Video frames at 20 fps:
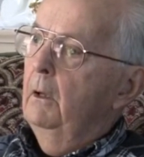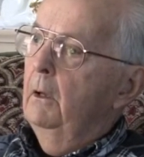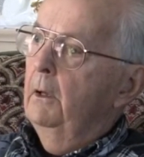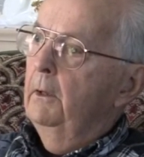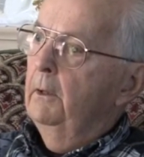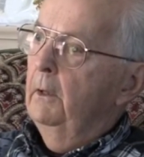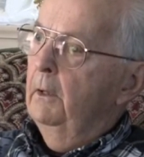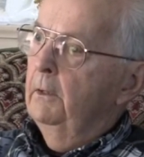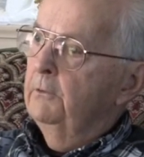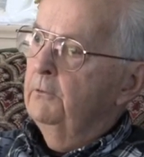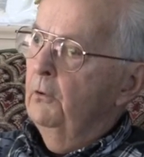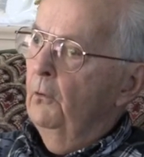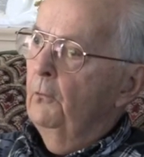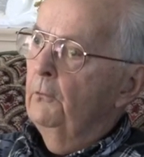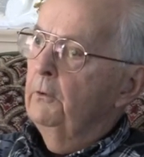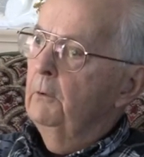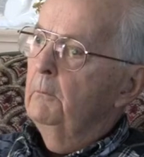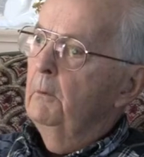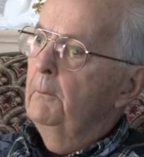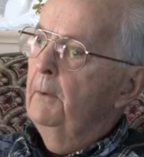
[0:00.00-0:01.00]
and, and
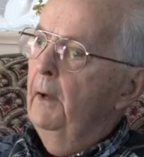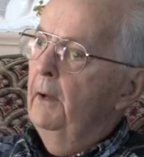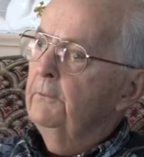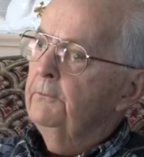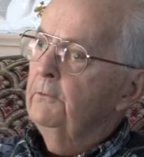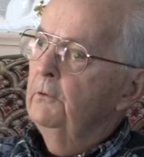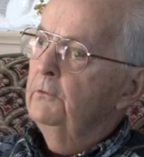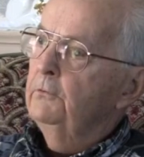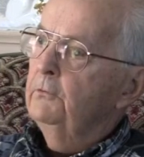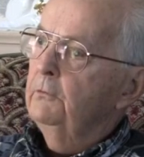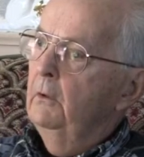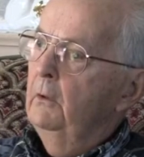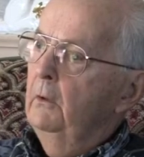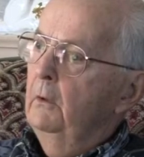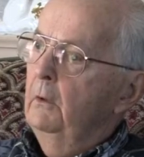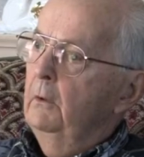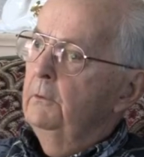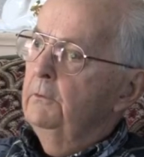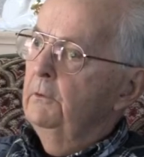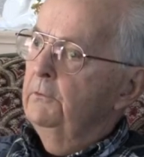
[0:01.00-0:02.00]
told them about this
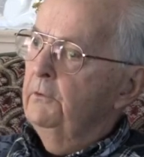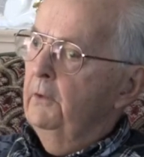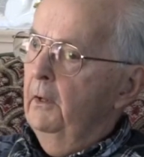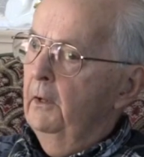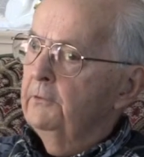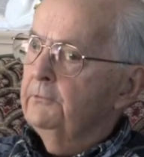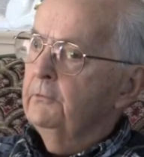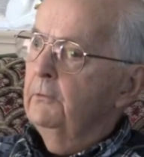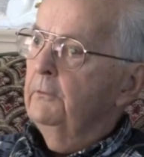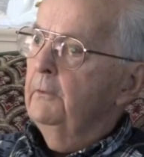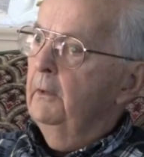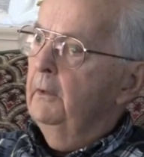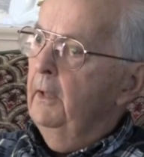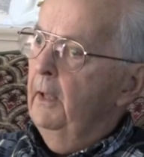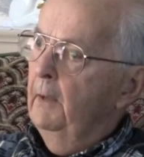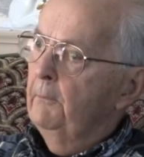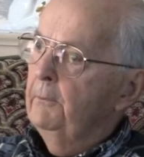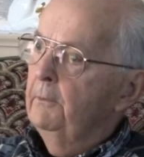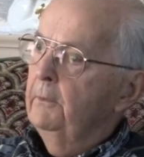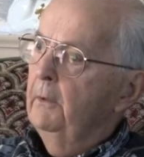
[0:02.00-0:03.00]
disaster that
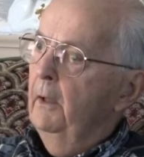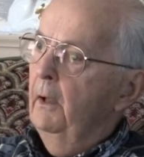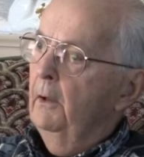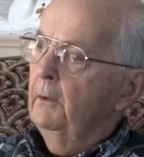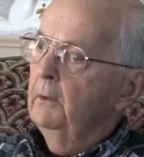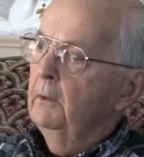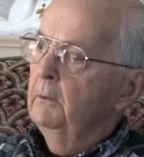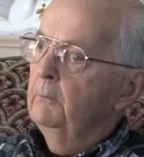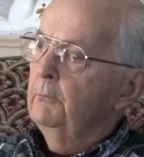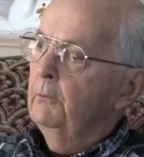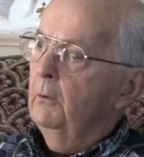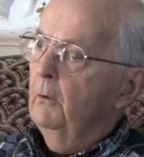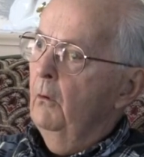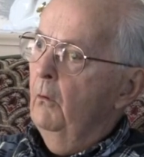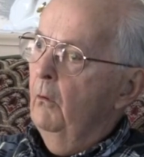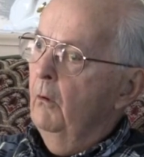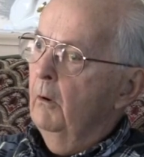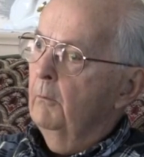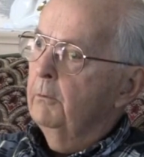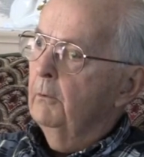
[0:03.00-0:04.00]
happened out in Pearl
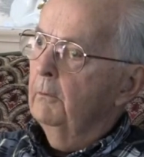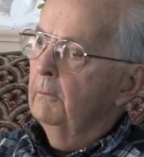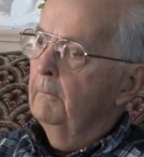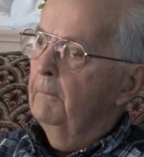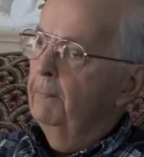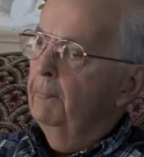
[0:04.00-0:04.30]
Harbor.